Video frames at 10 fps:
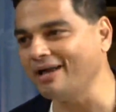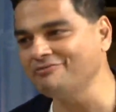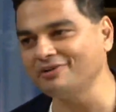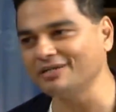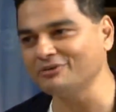
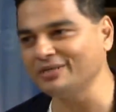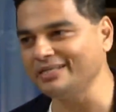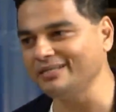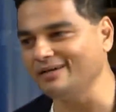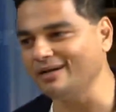Alpha
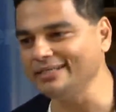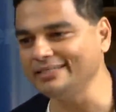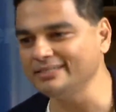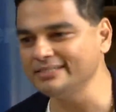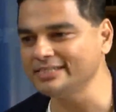20
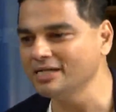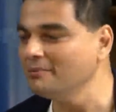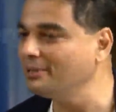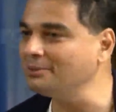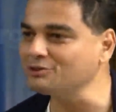ideas is
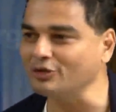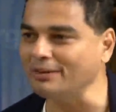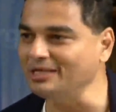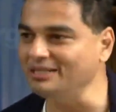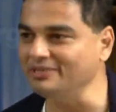pretty much what
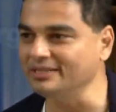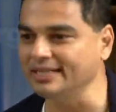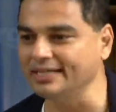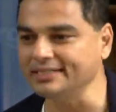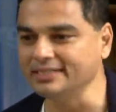I believe in,
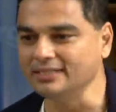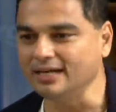that